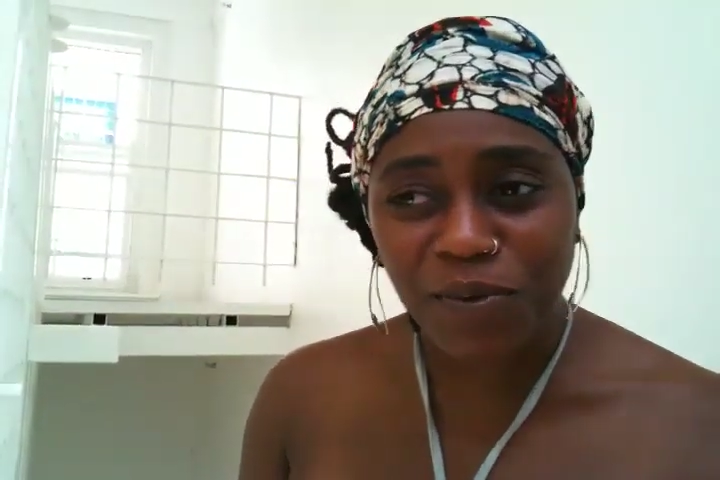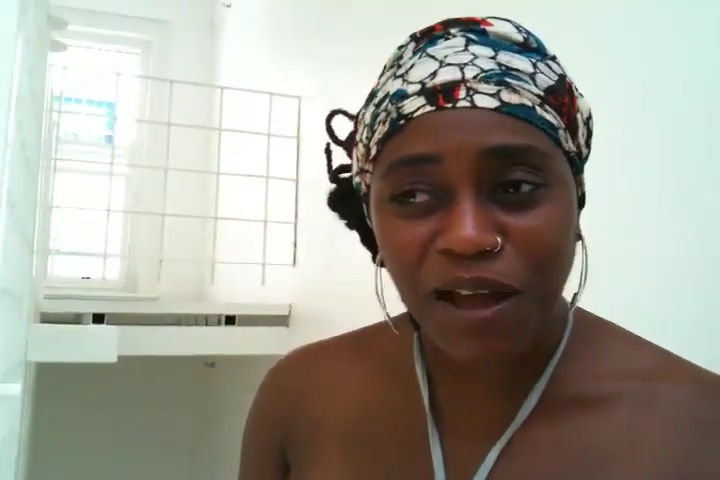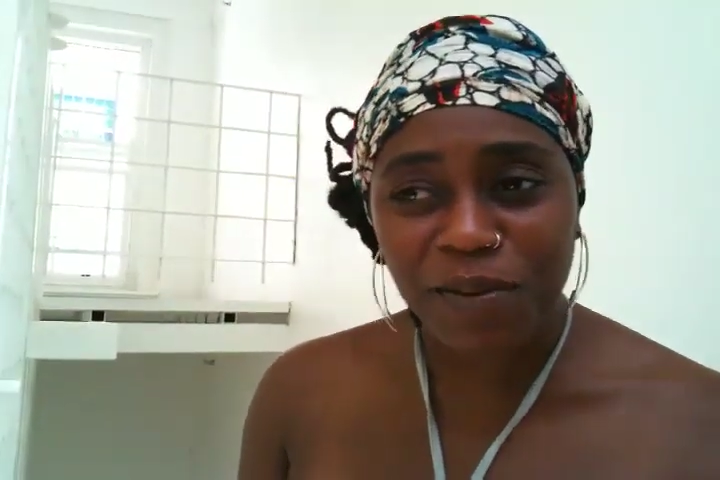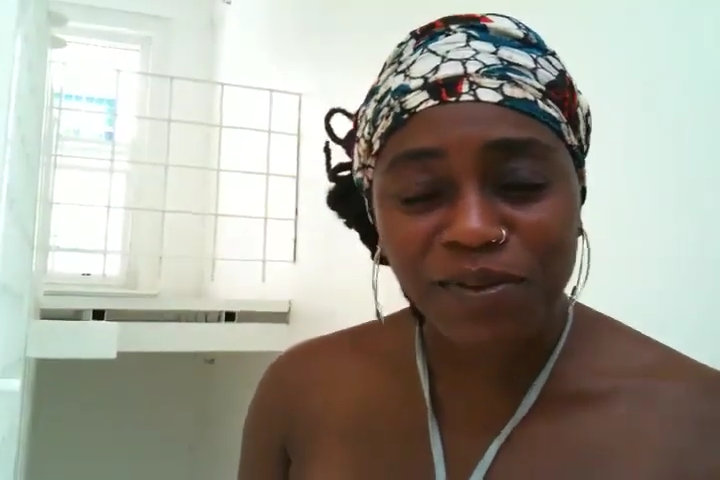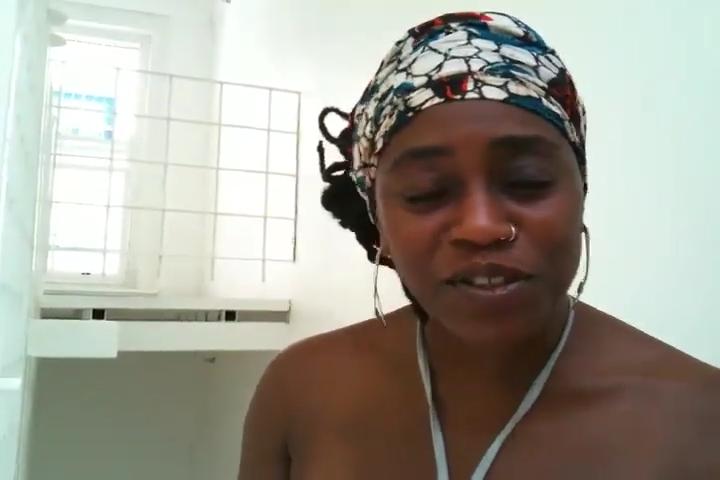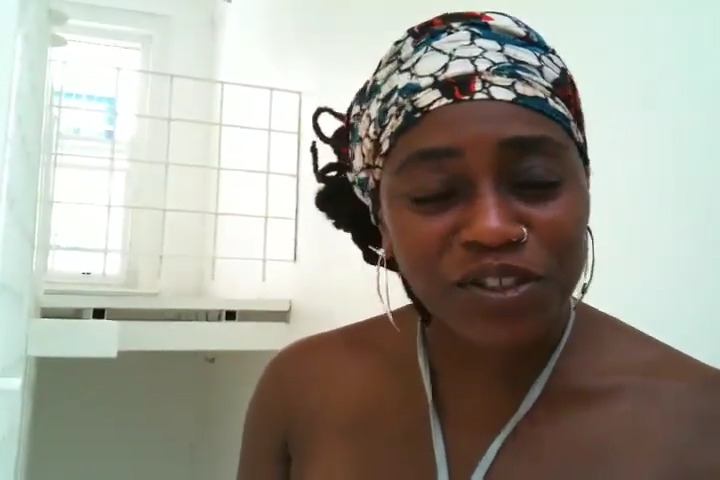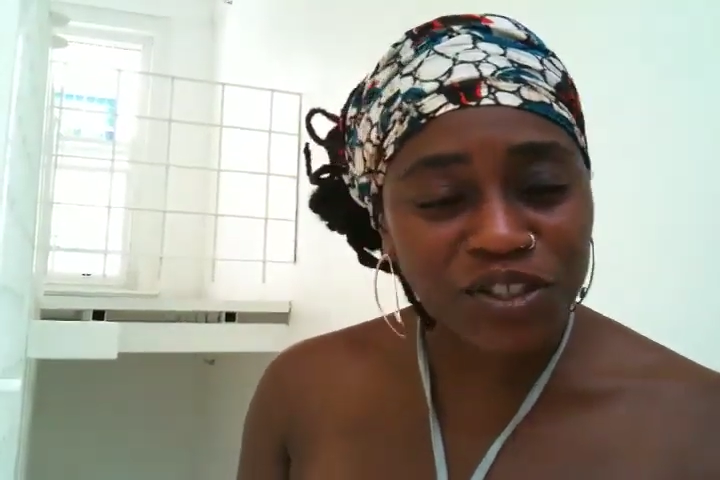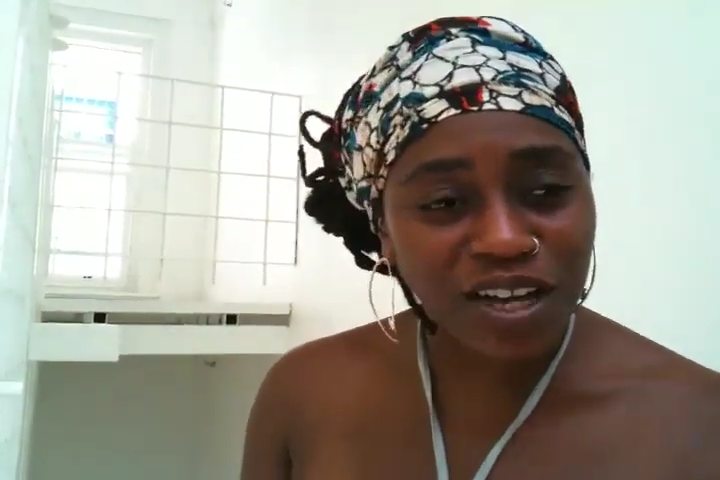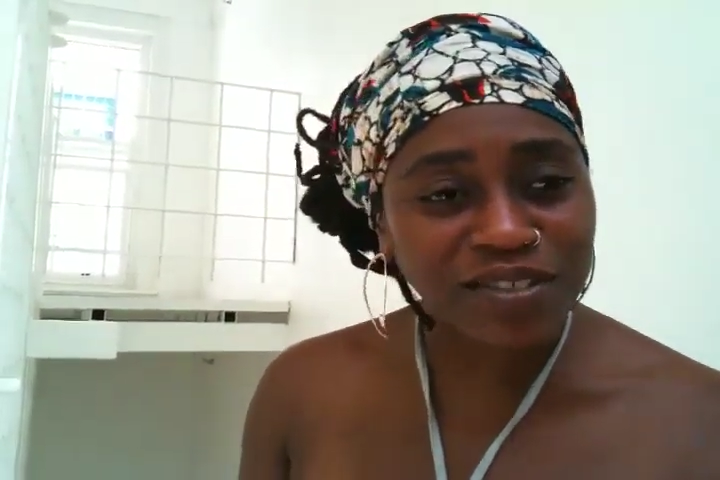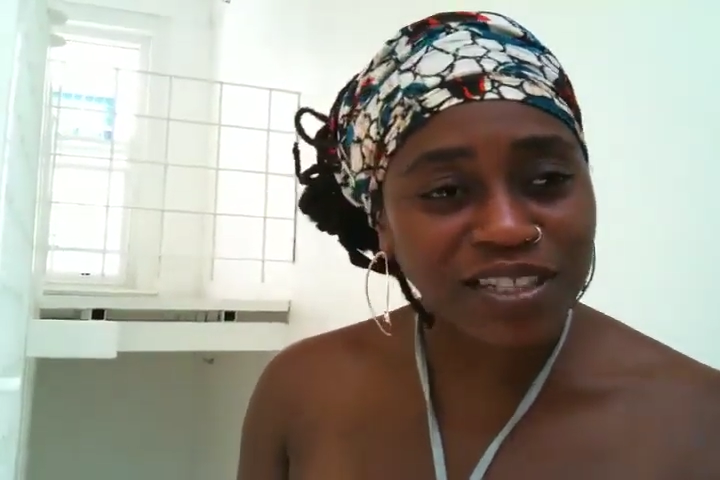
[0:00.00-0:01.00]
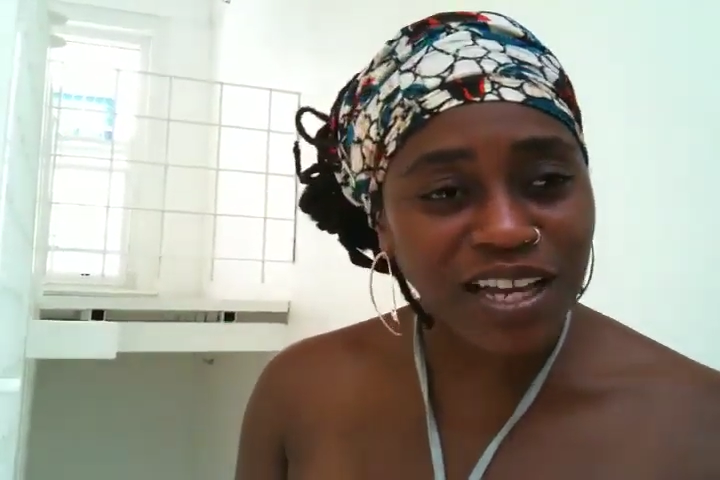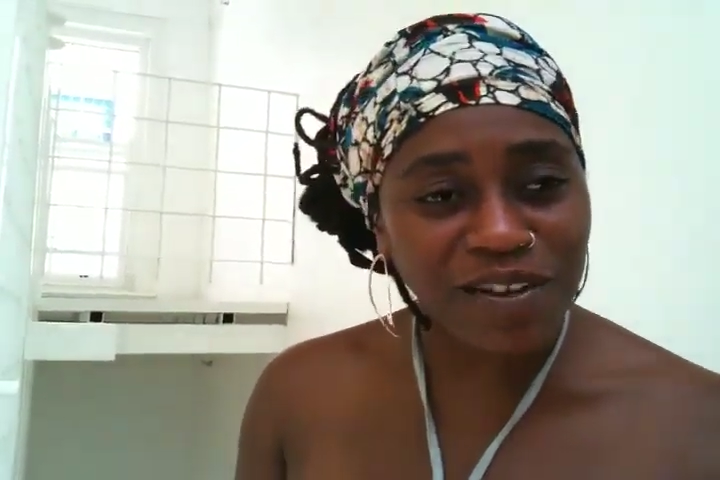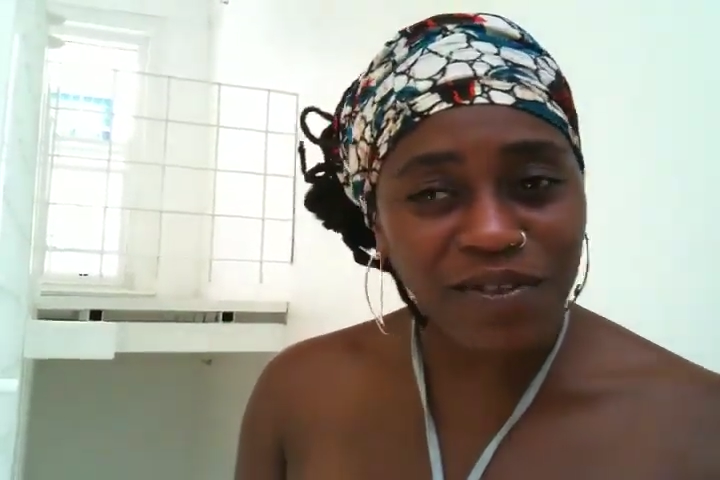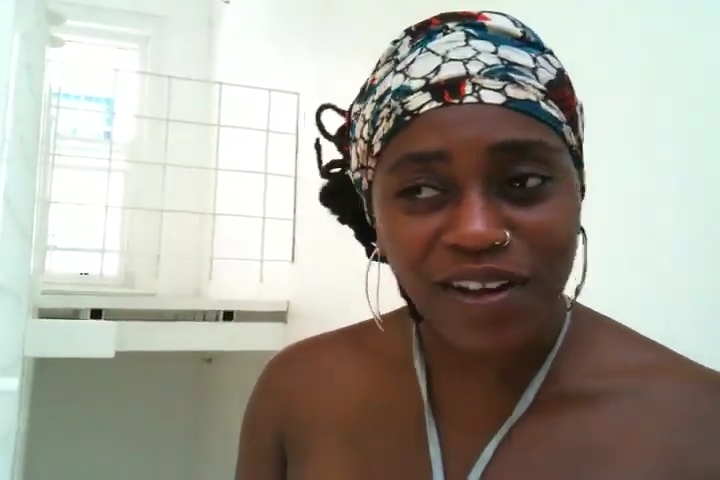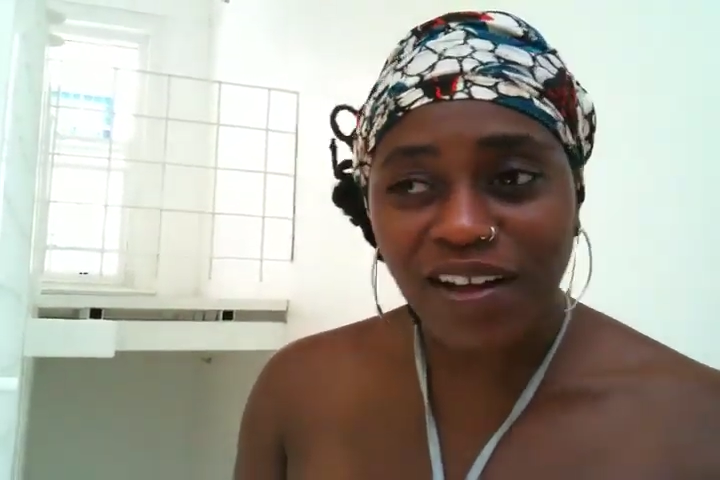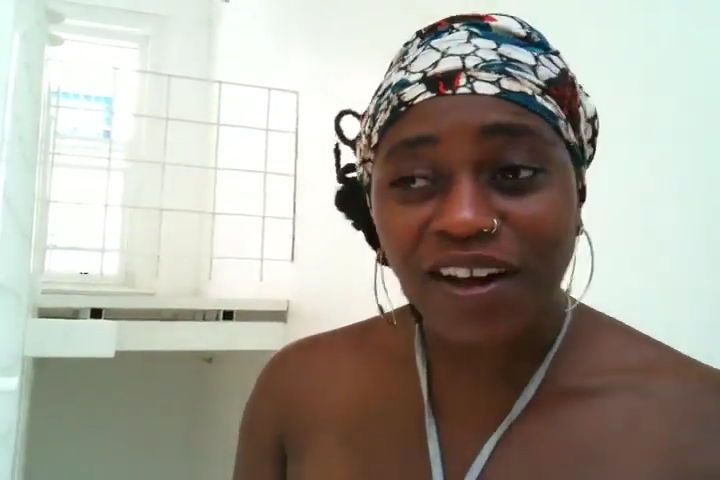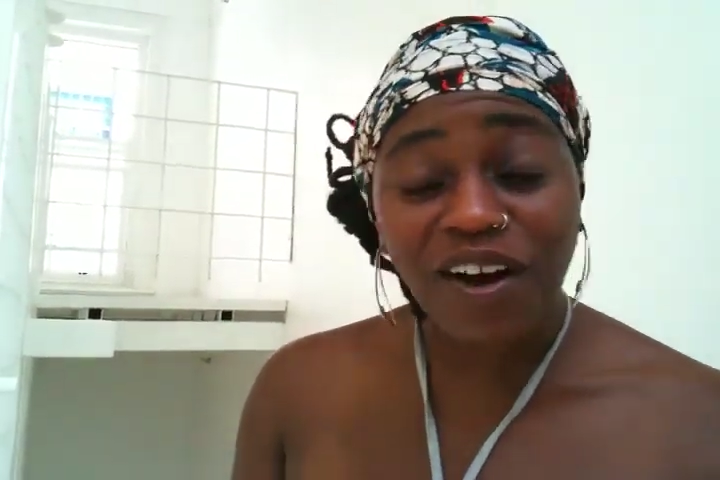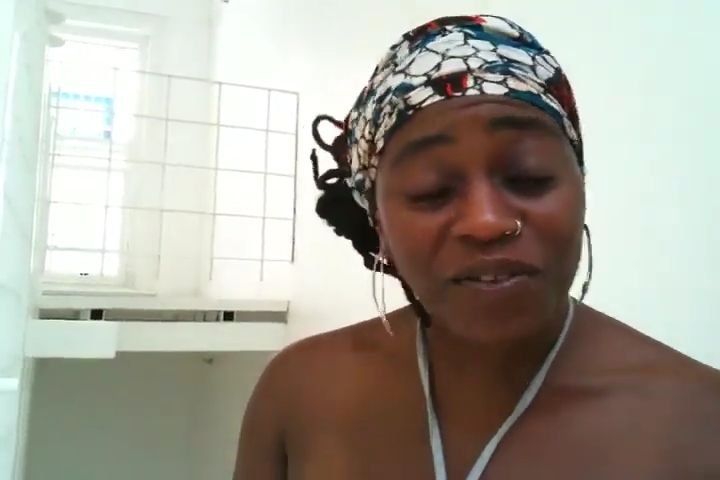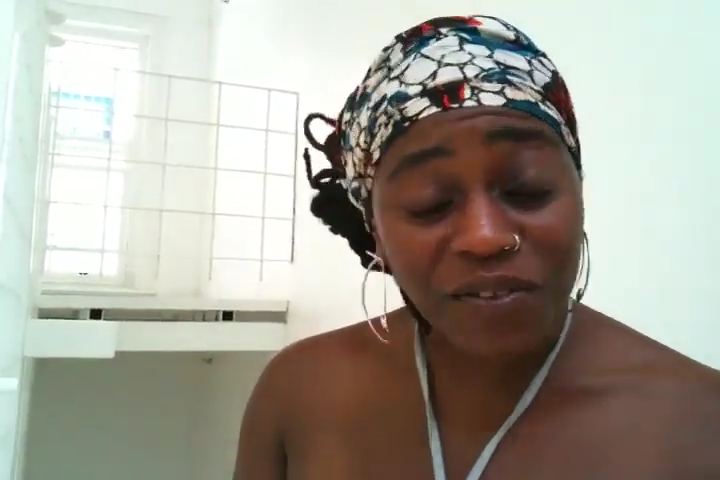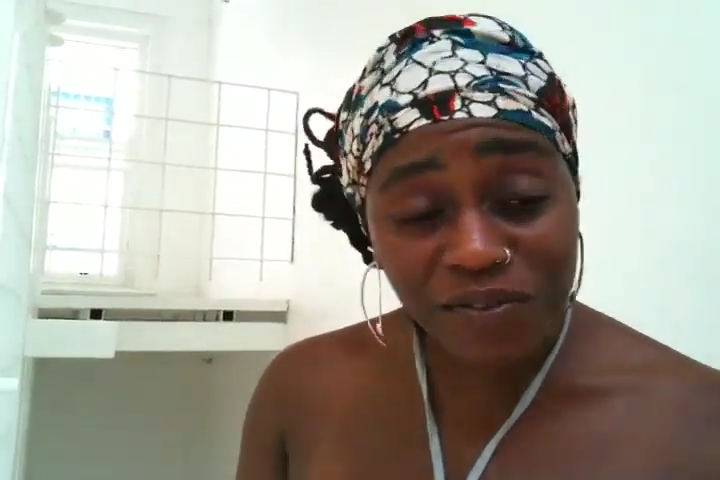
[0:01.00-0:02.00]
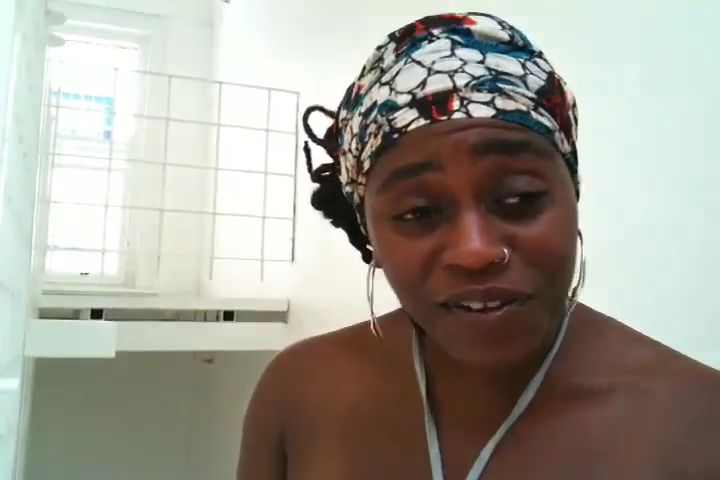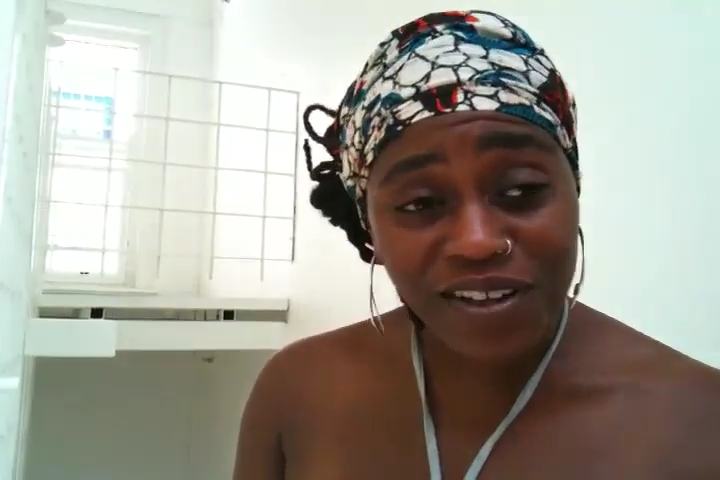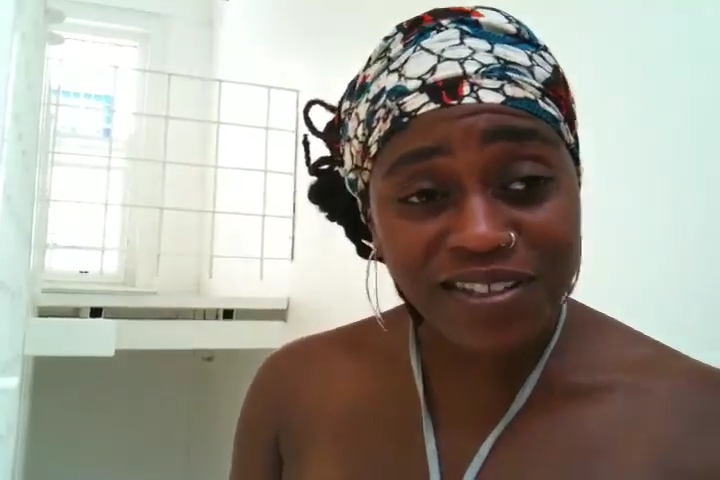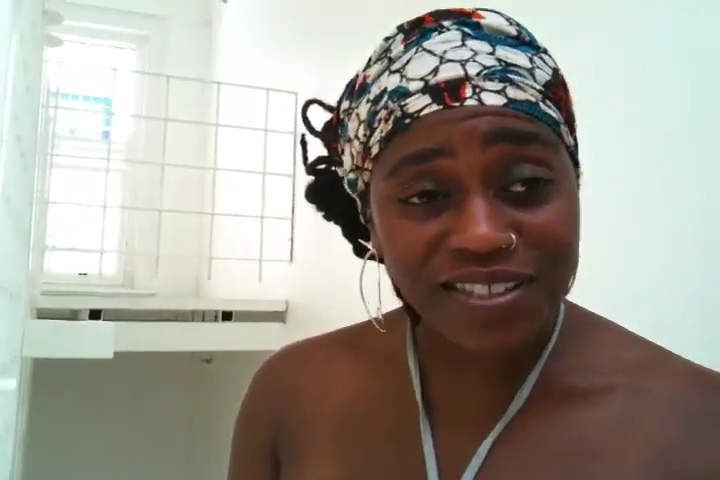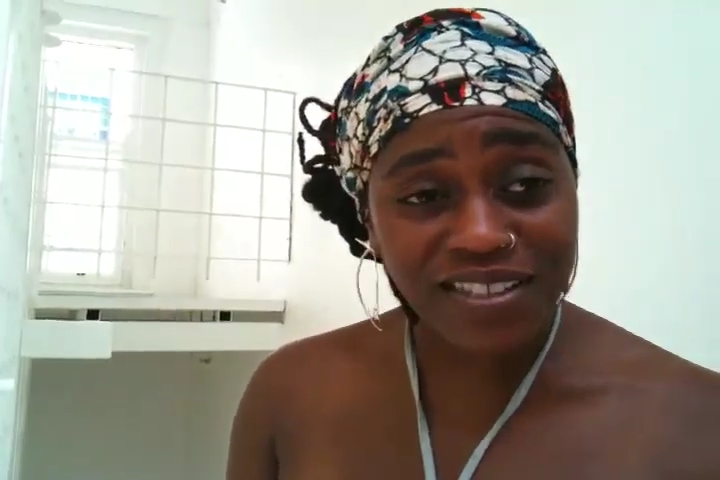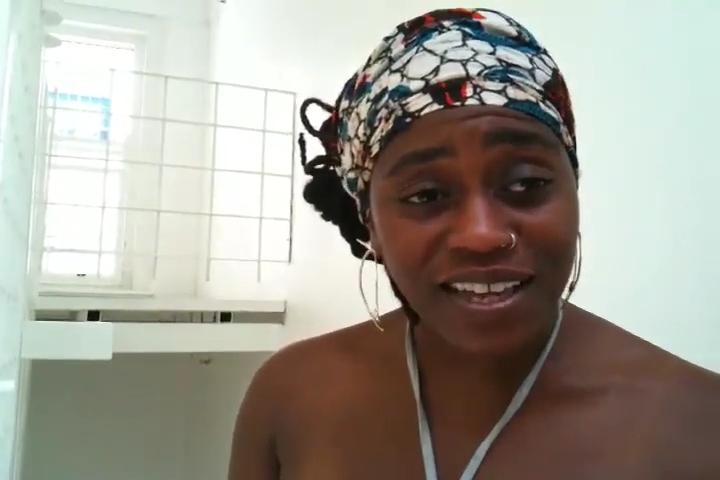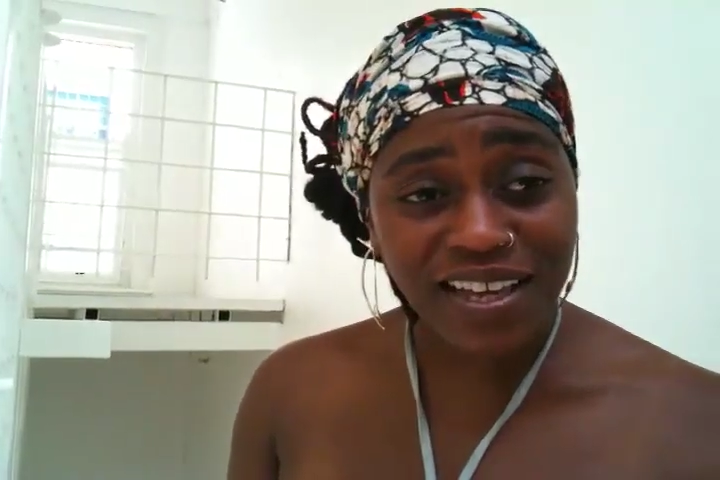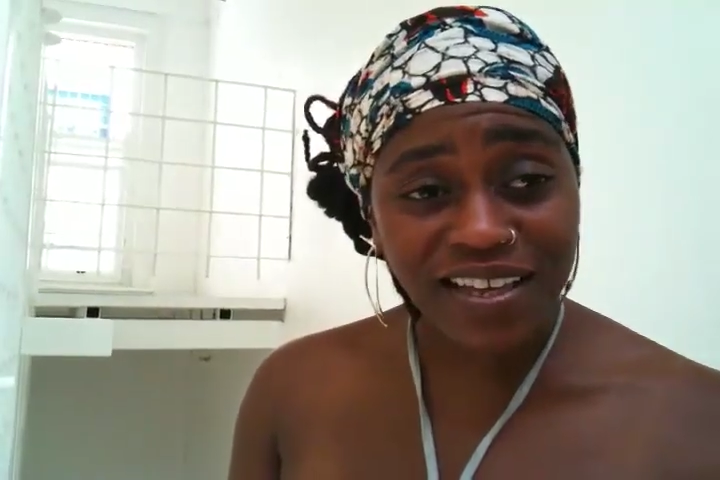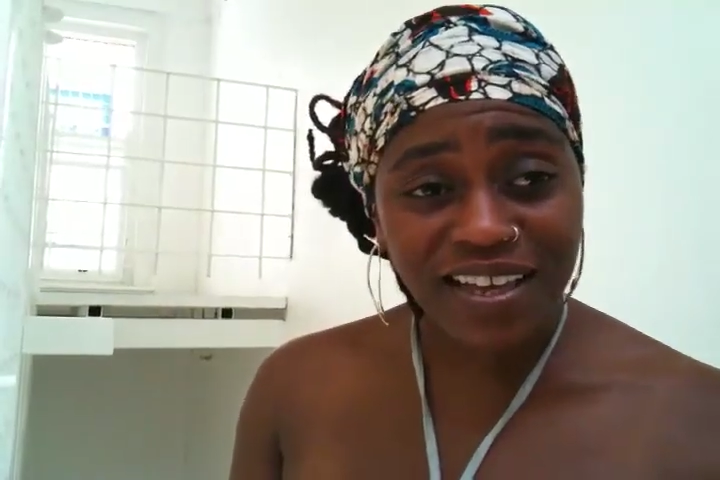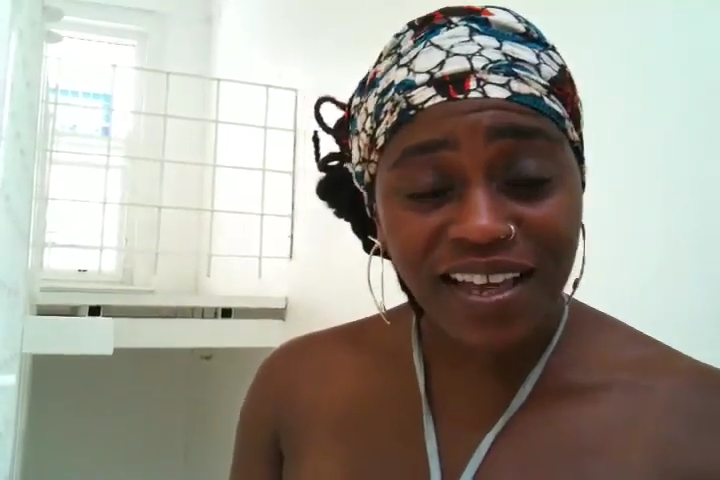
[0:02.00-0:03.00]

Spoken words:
we were able to gel together on the first day.